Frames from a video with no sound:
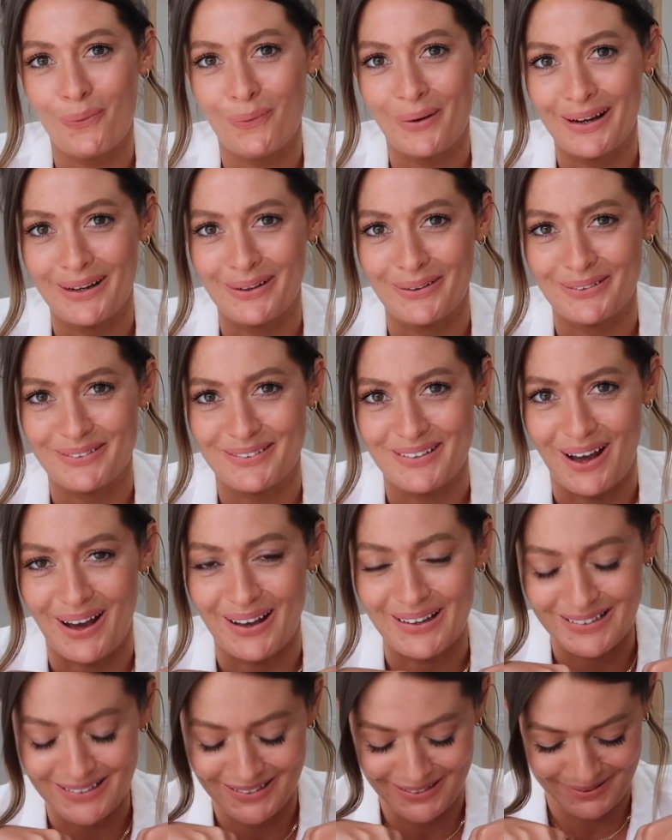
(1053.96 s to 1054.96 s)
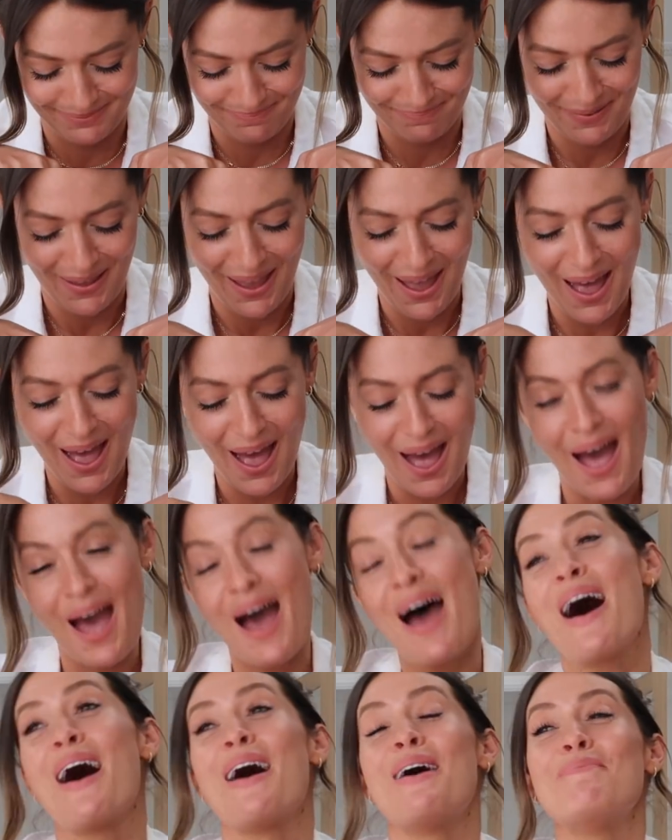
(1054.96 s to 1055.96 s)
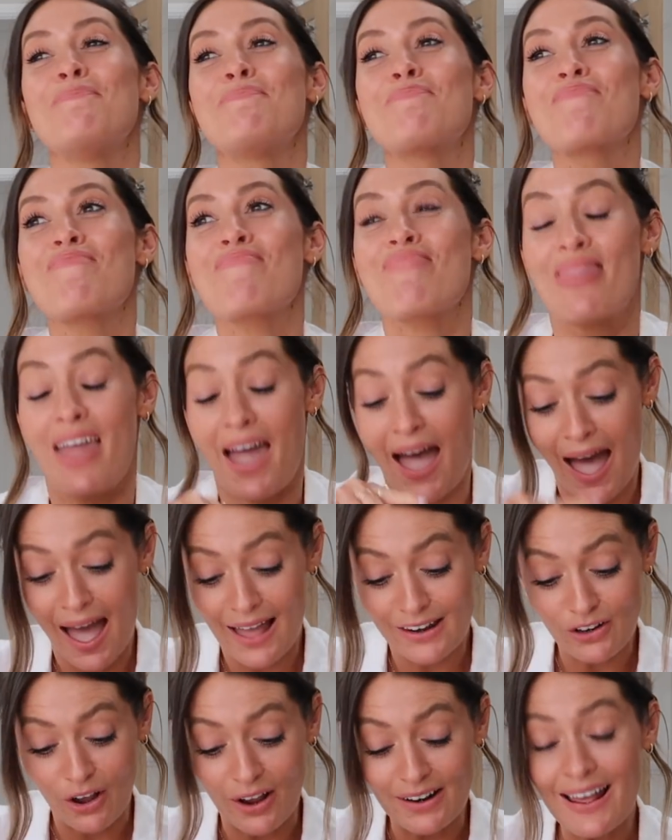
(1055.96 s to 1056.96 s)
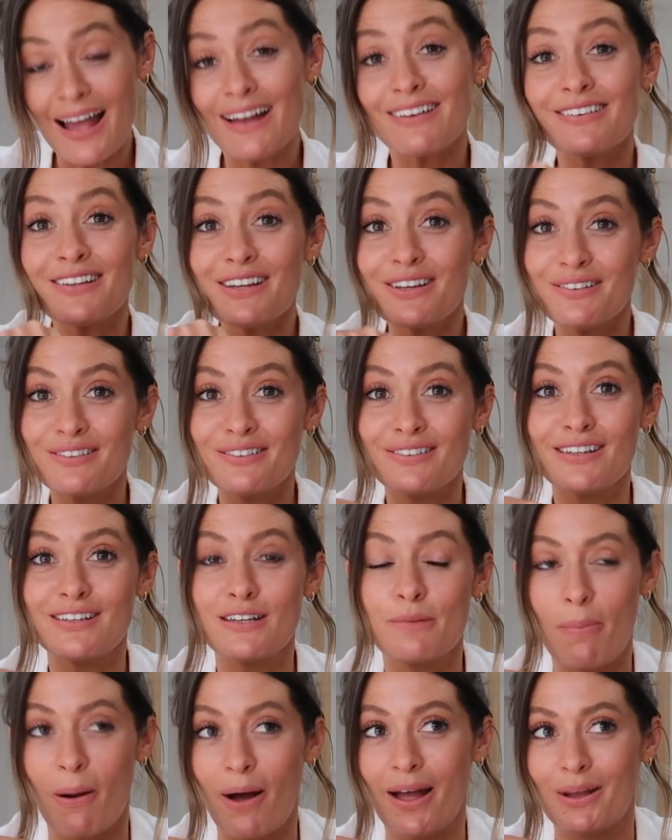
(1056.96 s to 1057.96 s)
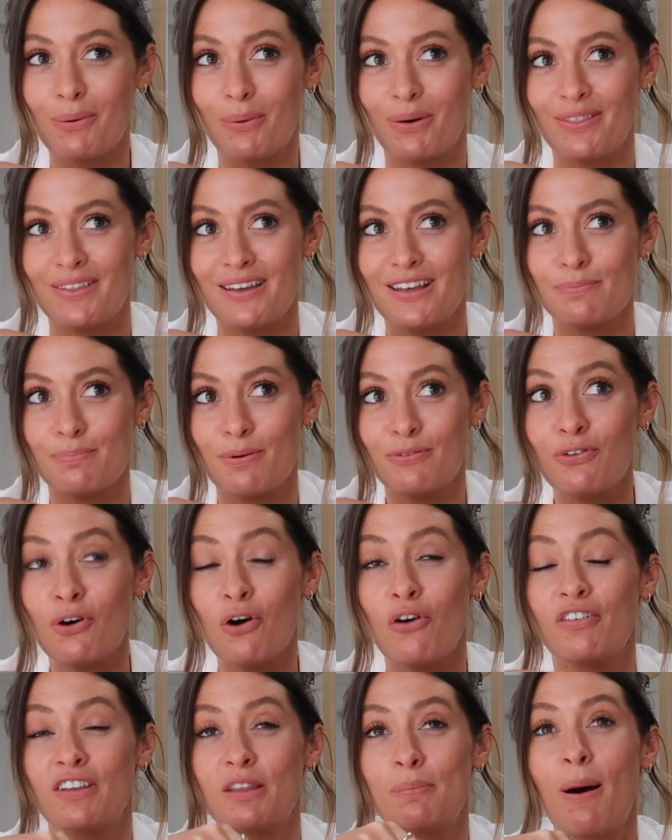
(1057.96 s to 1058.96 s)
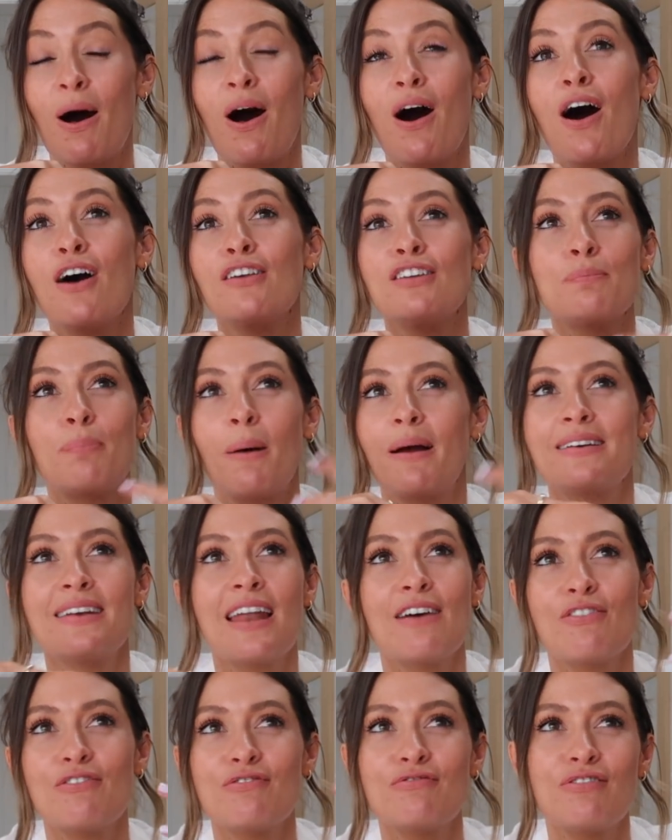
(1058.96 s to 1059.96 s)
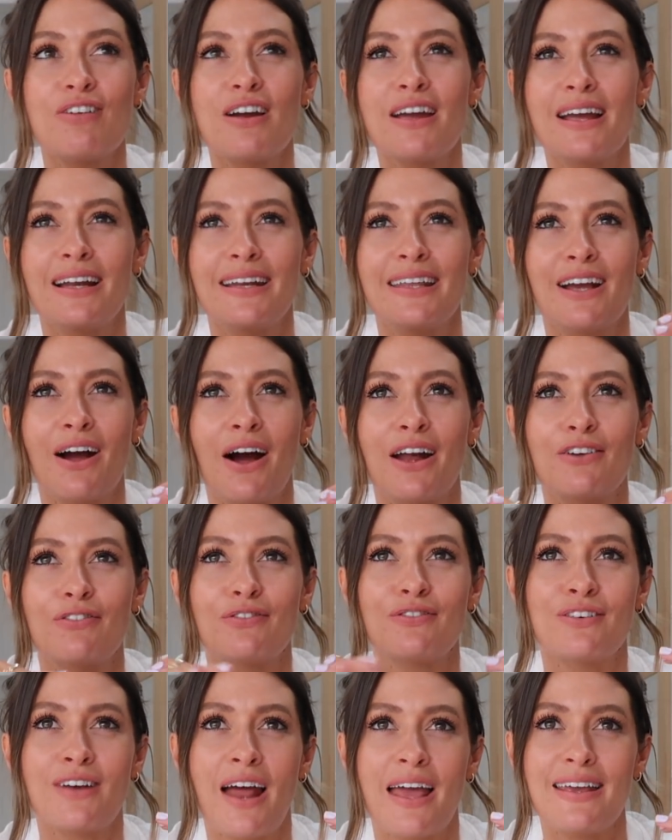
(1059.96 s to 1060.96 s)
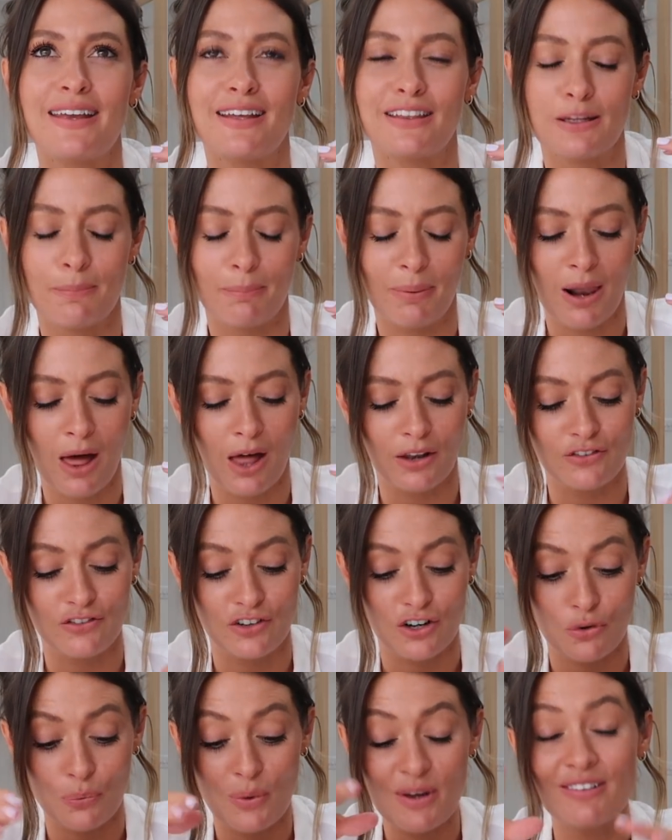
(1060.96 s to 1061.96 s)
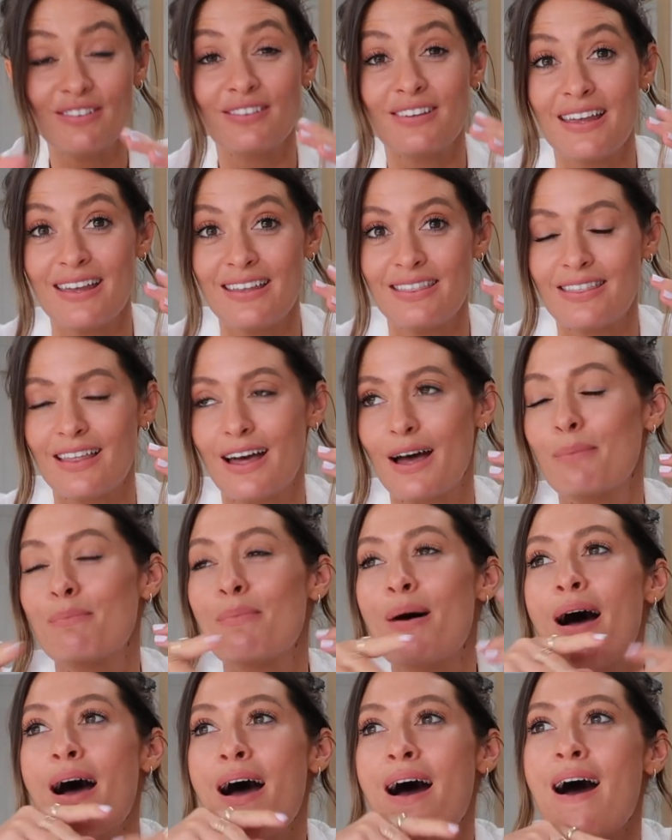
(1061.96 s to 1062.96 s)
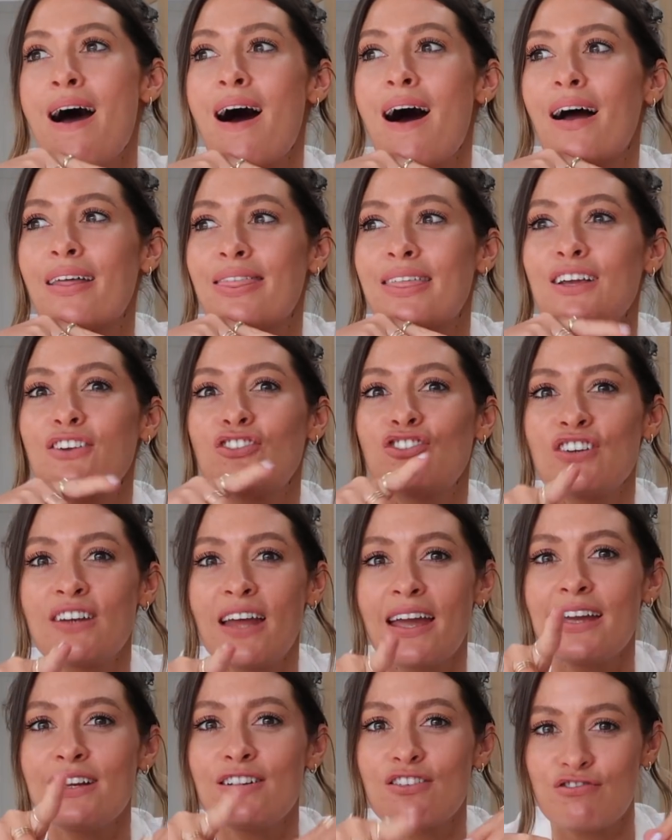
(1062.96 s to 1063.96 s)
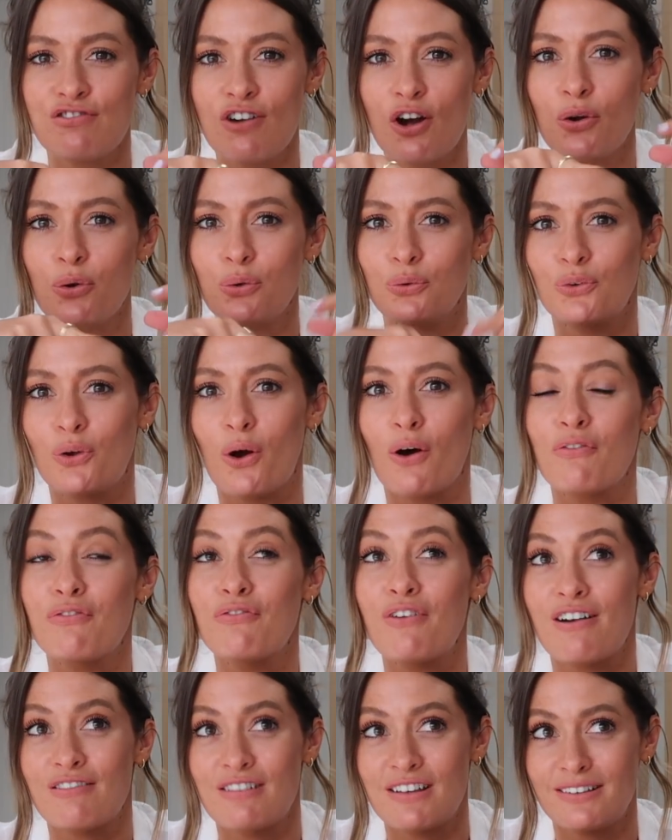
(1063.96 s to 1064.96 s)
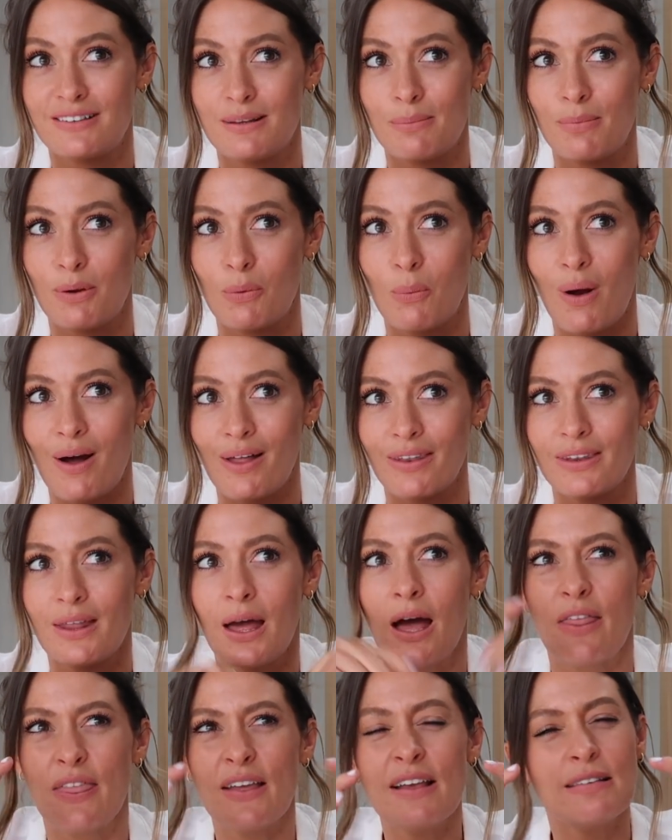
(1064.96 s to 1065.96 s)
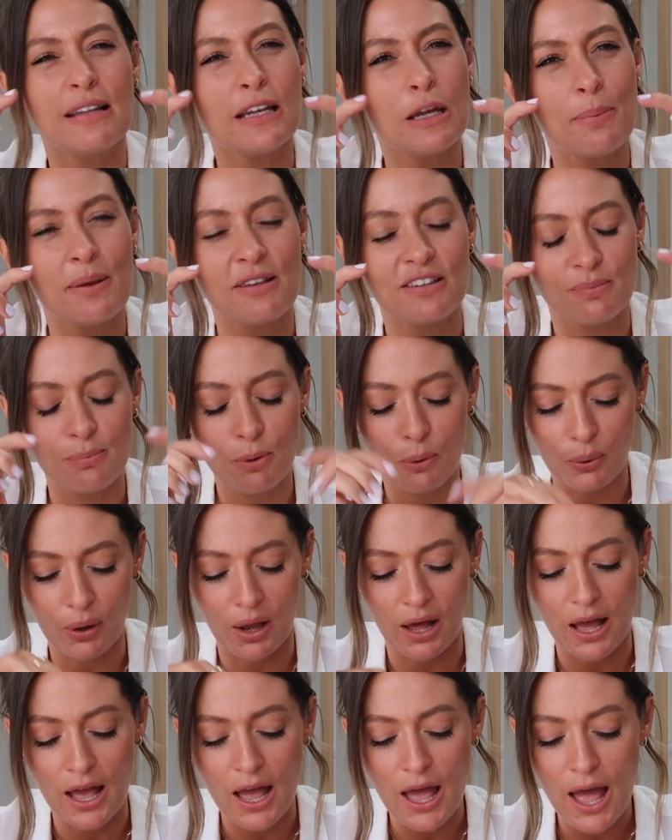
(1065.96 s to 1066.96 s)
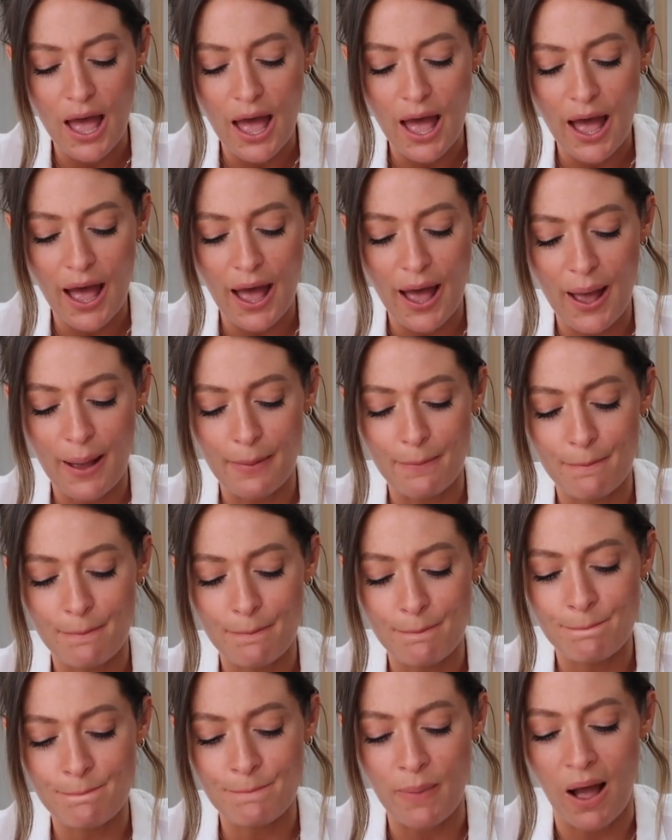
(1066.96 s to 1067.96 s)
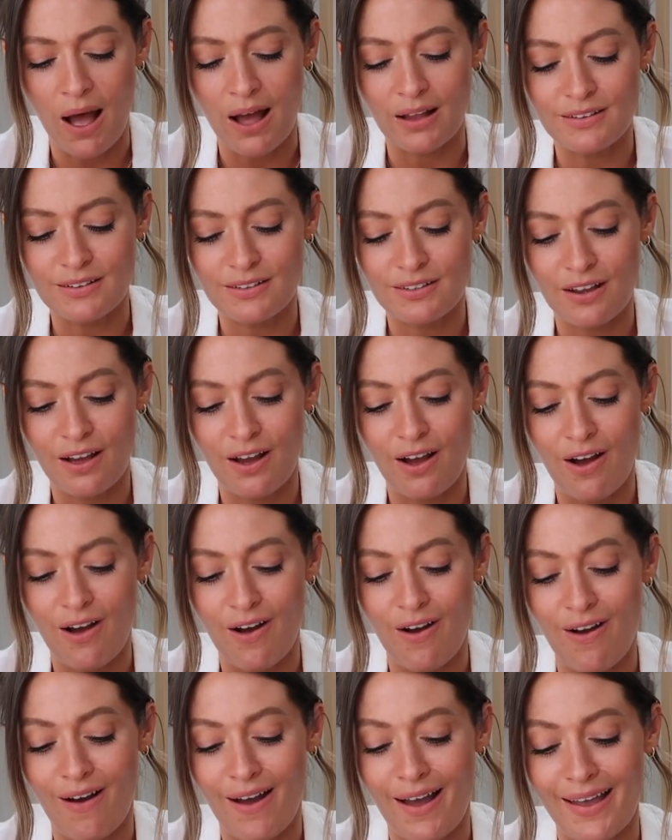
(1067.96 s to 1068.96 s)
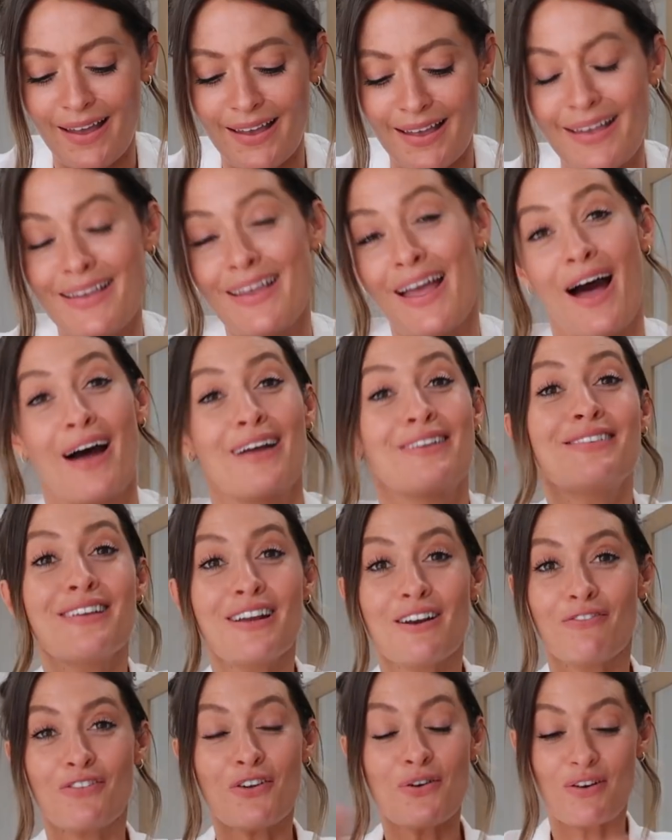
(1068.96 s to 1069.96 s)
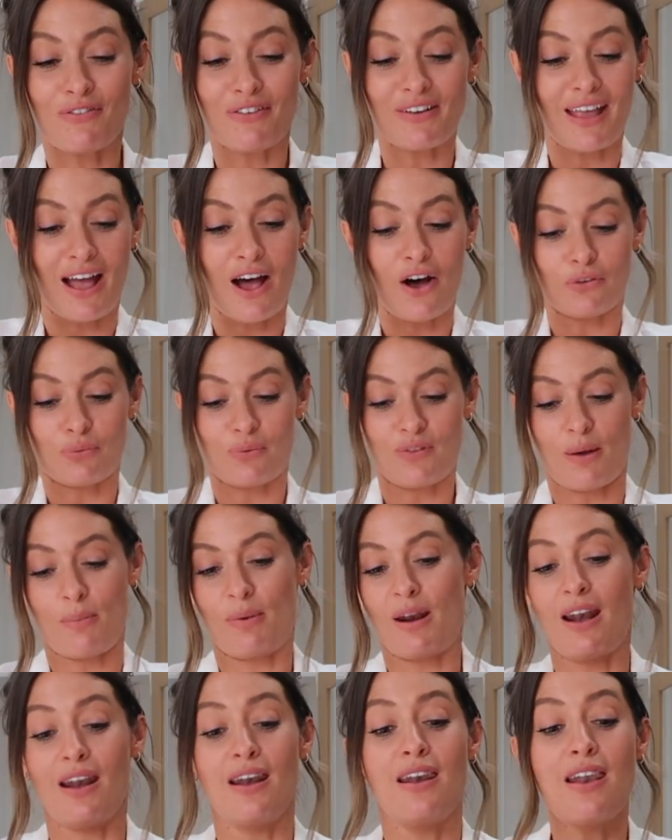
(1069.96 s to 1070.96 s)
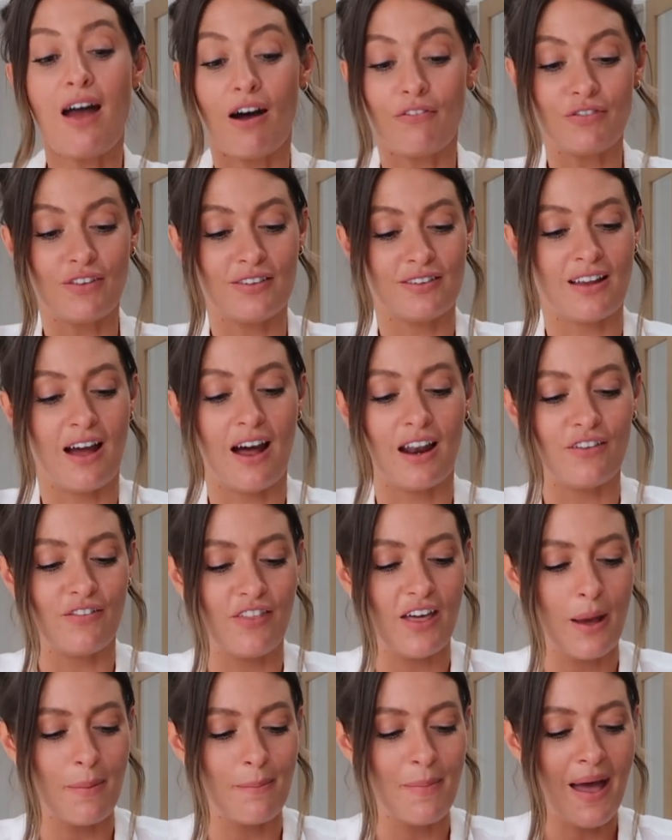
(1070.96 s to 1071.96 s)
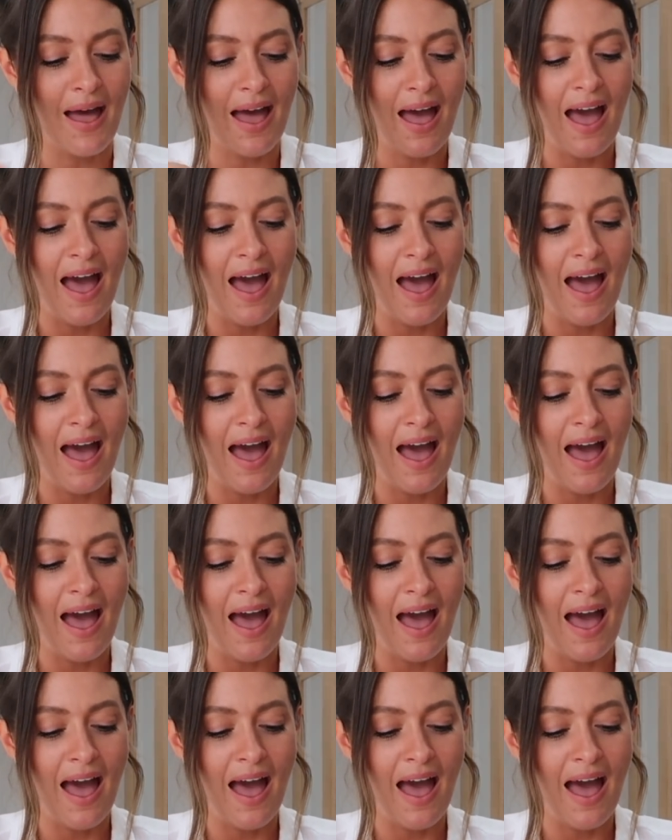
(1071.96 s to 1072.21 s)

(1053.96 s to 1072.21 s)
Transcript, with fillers: Oh, it looks nice um, and I'd actually considered buying one of these before in the past, but I'd never really kind of taken the plunge. I'd always seen them. I think Sinead Crowe's got a very similar one. I think it's a little bit smaller, um, but I, yeah, I've seen a few different girls with them and I love the style of them.